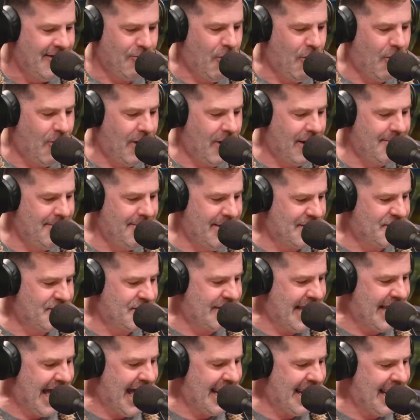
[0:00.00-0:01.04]
Won't want to
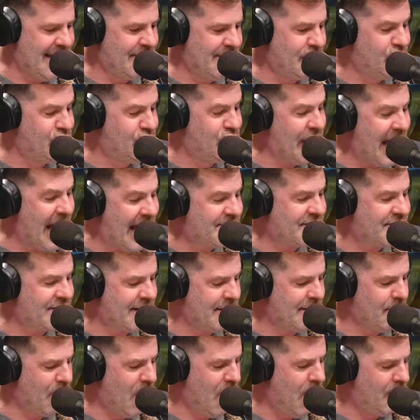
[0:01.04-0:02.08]
miss that. And
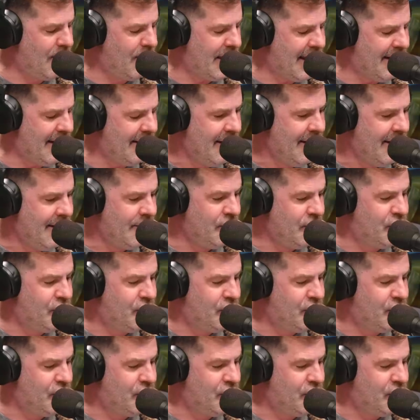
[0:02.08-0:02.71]
Jesse wrote in.